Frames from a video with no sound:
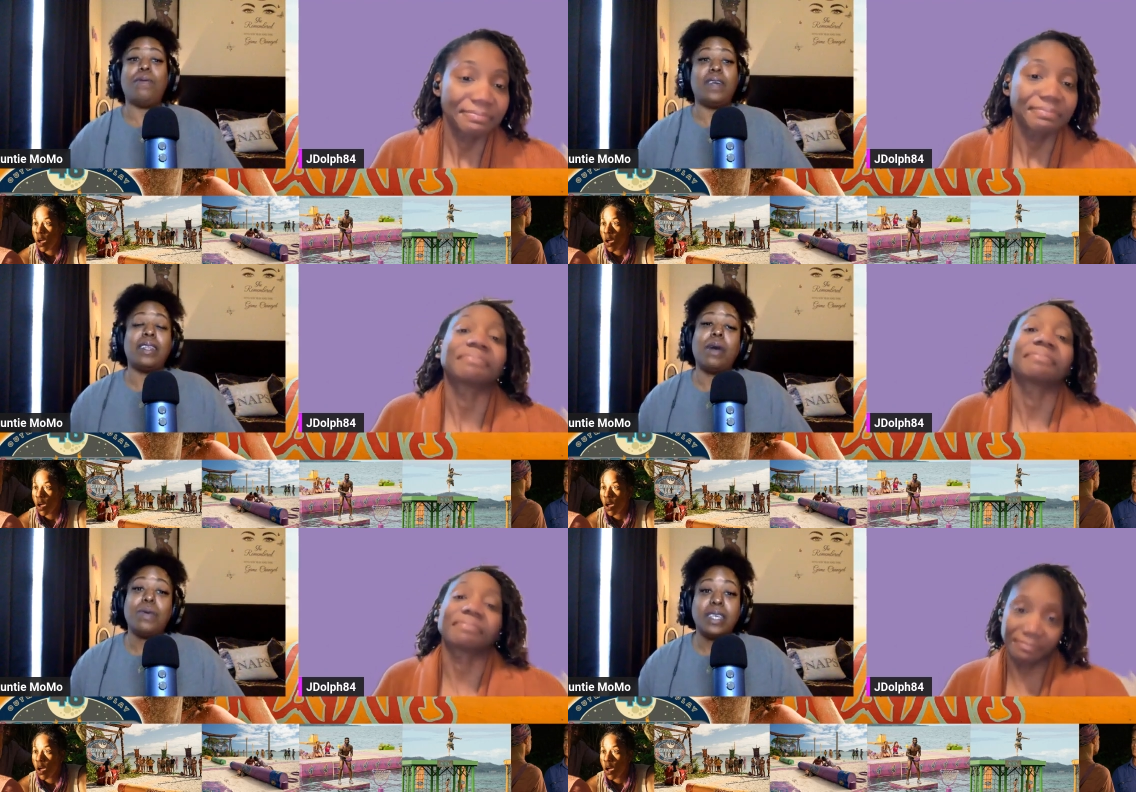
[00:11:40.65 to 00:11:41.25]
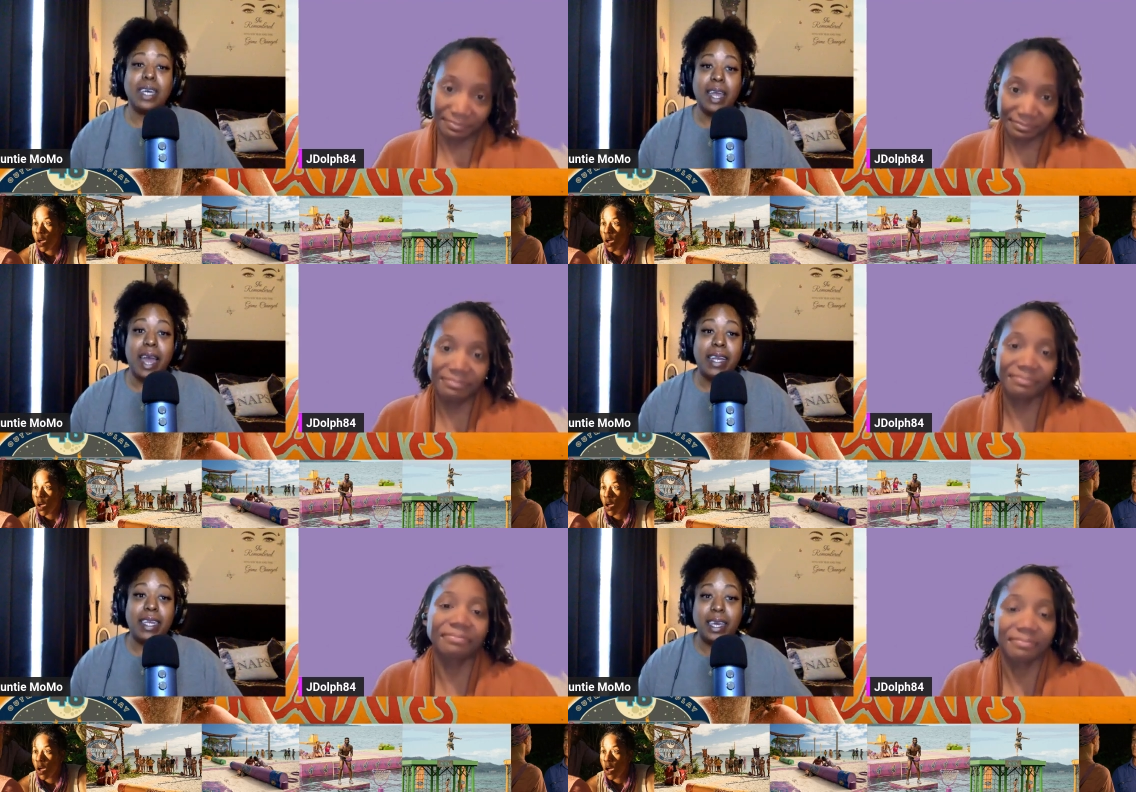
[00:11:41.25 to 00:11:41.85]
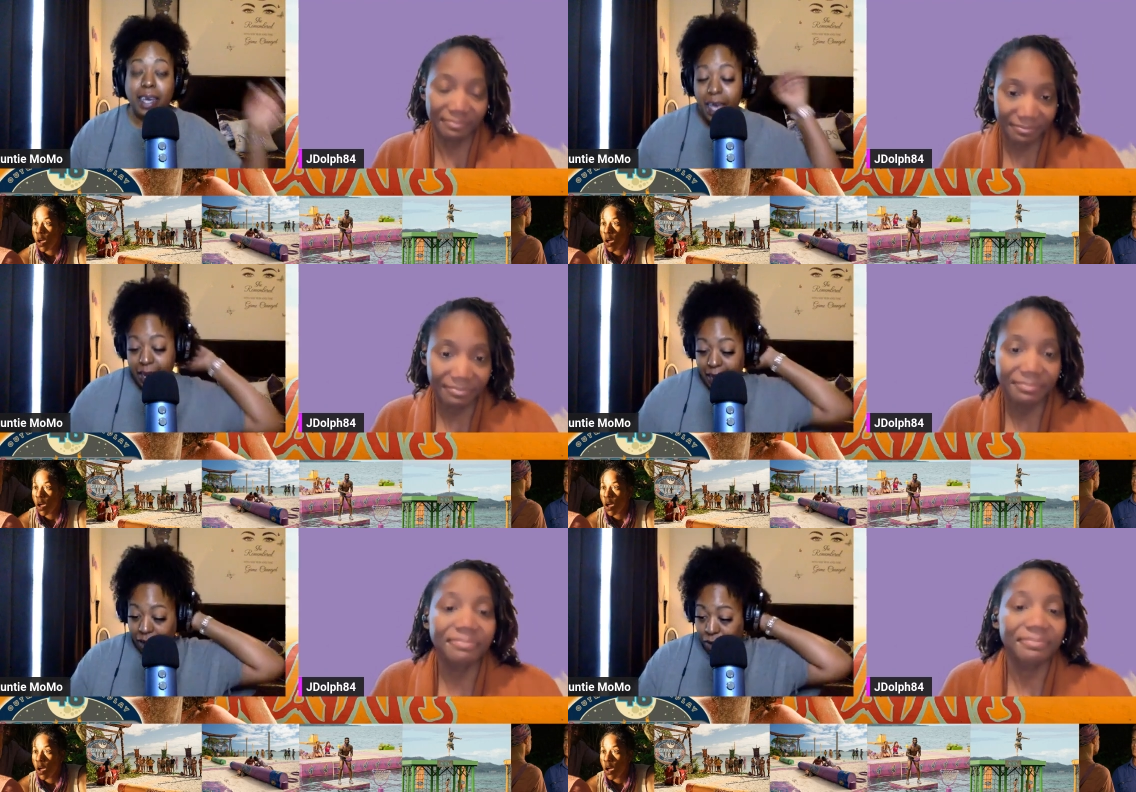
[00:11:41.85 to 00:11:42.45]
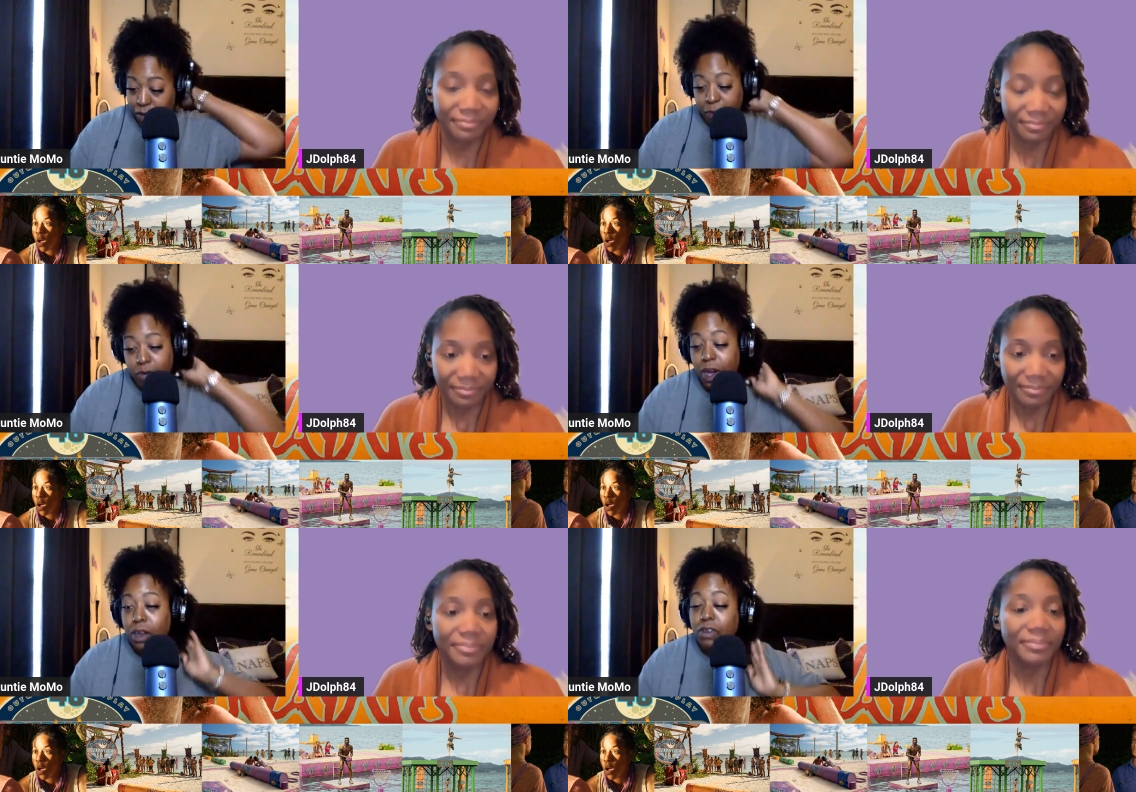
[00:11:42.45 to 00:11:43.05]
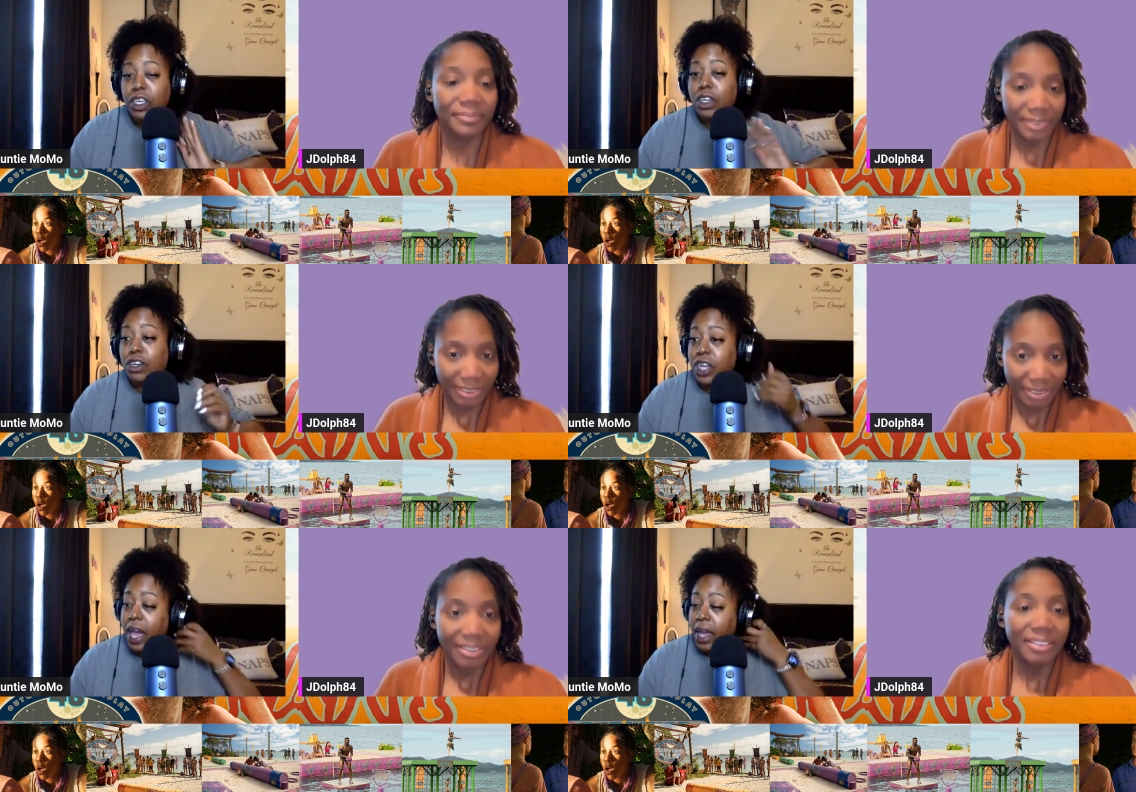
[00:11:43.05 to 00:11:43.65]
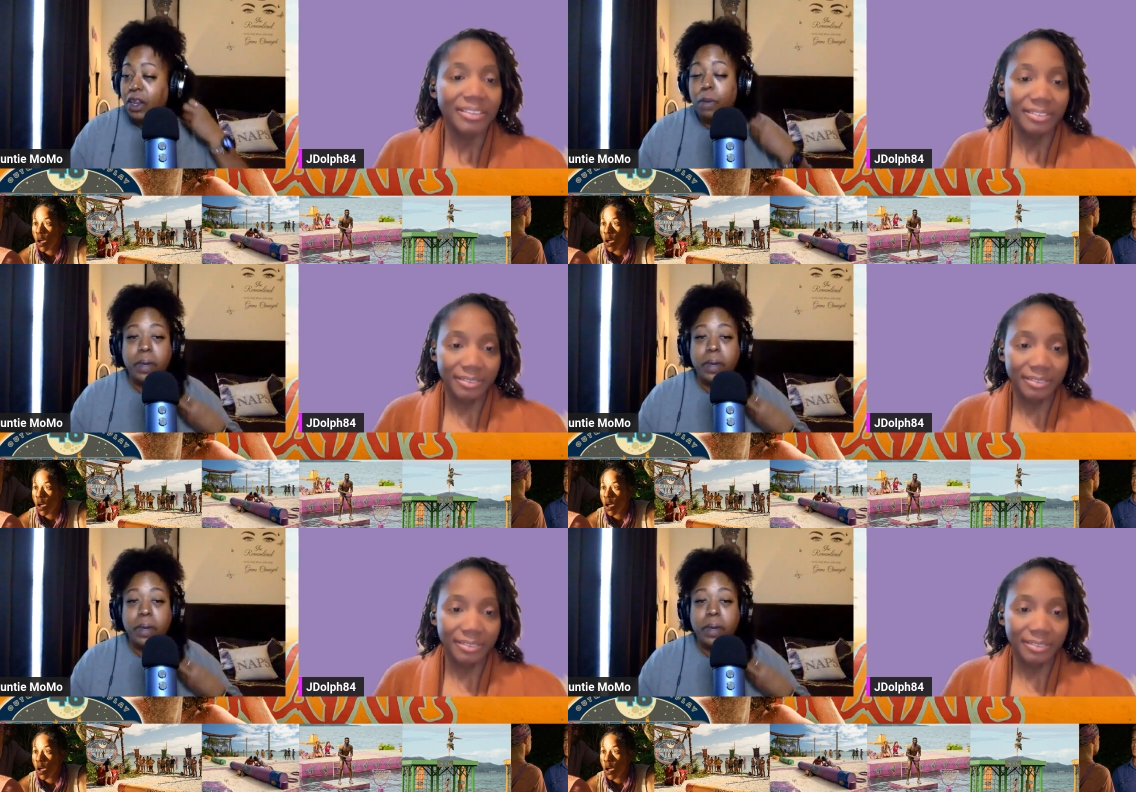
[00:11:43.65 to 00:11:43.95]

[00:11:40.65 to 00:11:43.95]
Speaker 1: think that was a good idea. Now, don't get me wrong. No tea, no shade, no